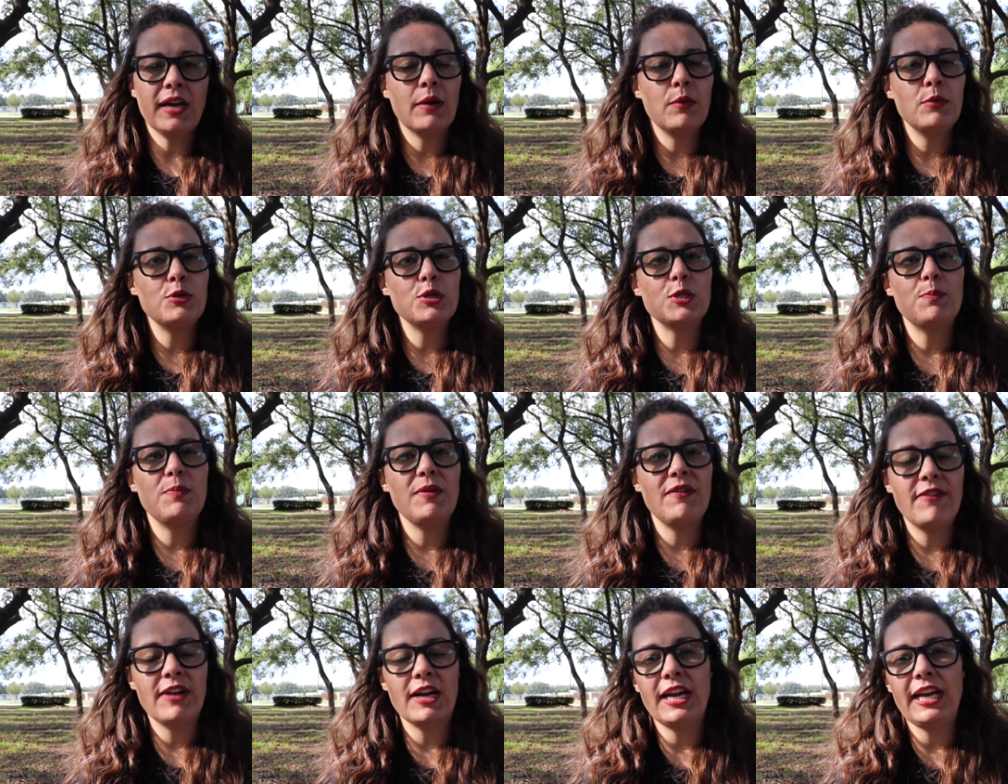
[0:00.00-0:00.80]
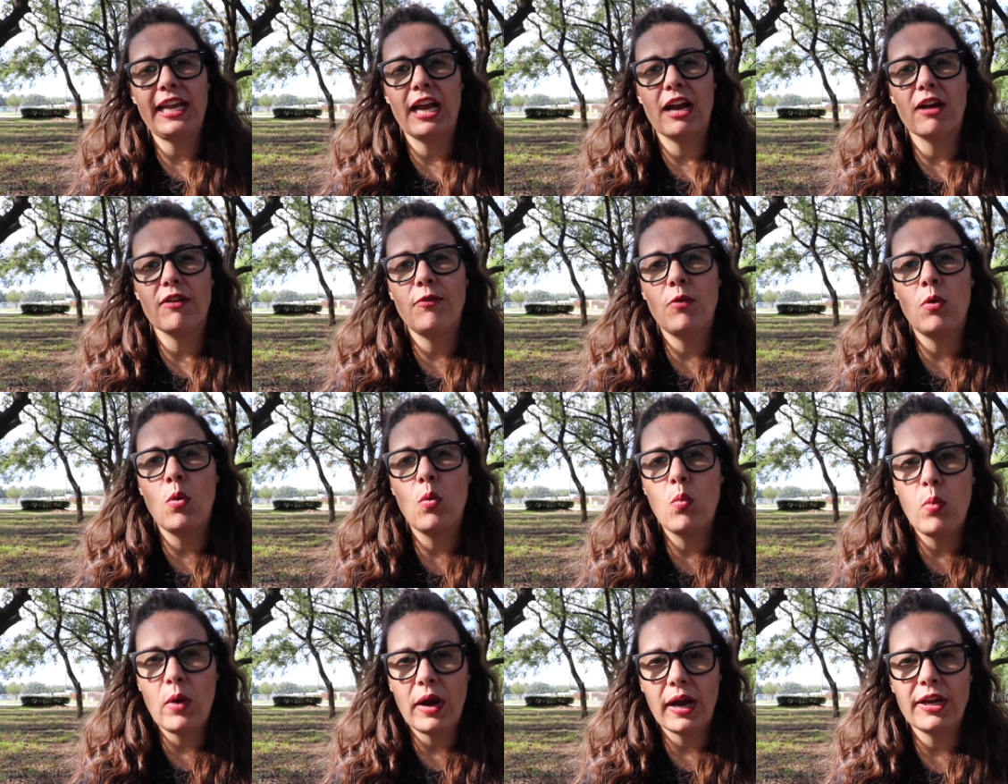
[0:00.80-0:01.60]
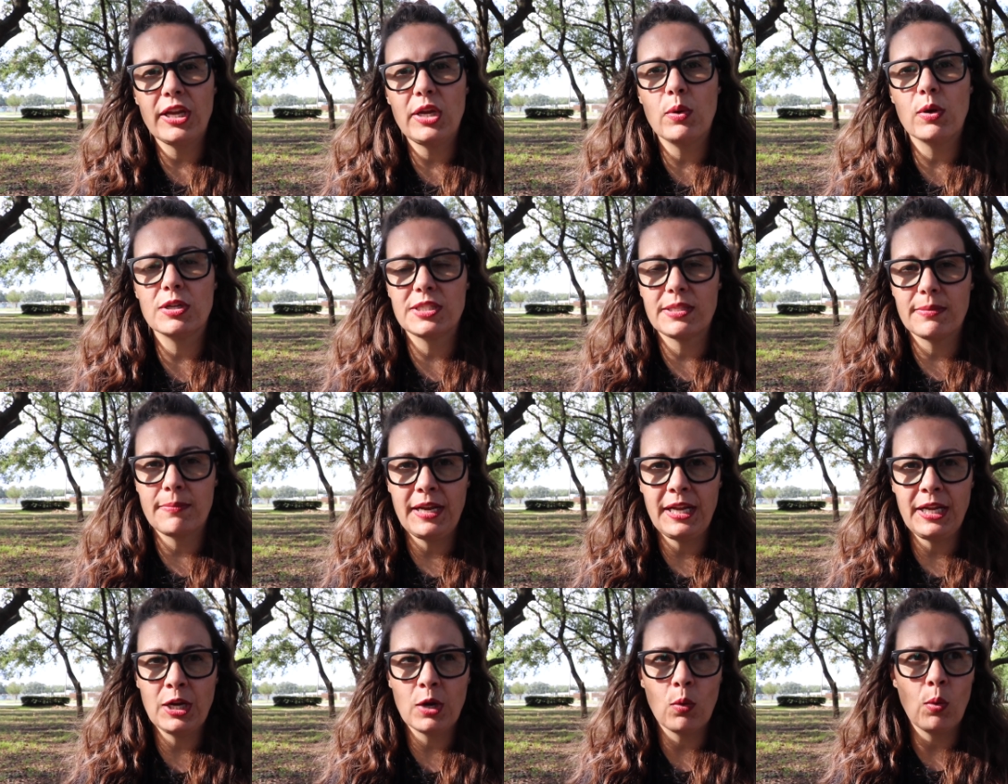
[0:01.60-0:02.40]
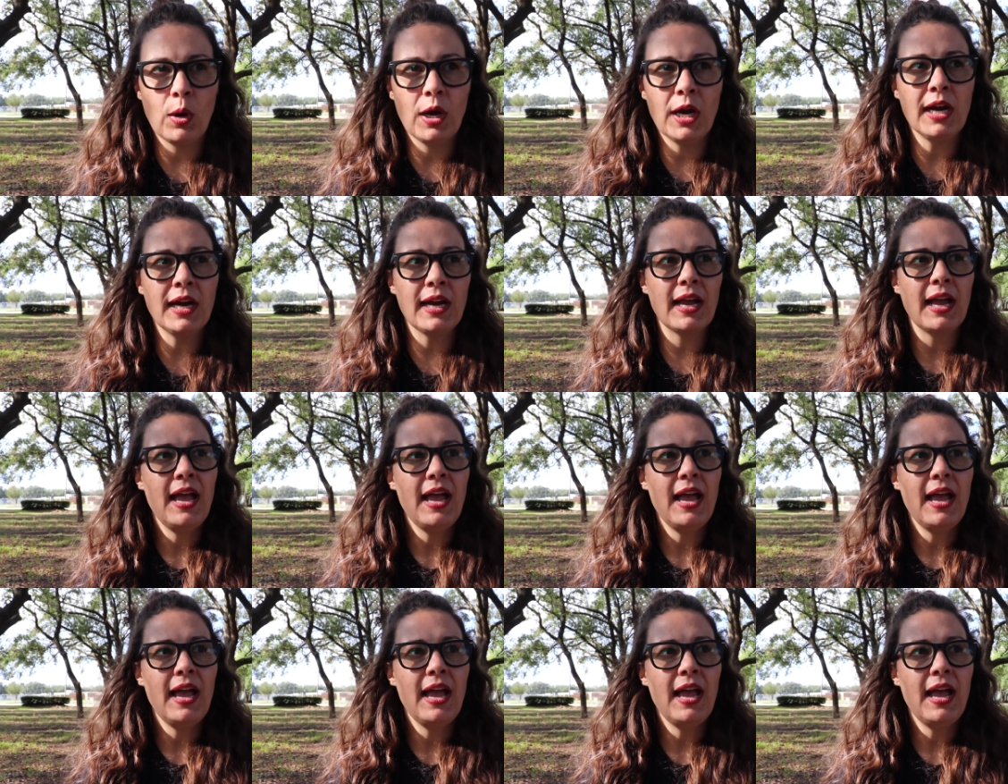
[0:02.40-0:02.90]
and I would just be very careful where you are submitting your work.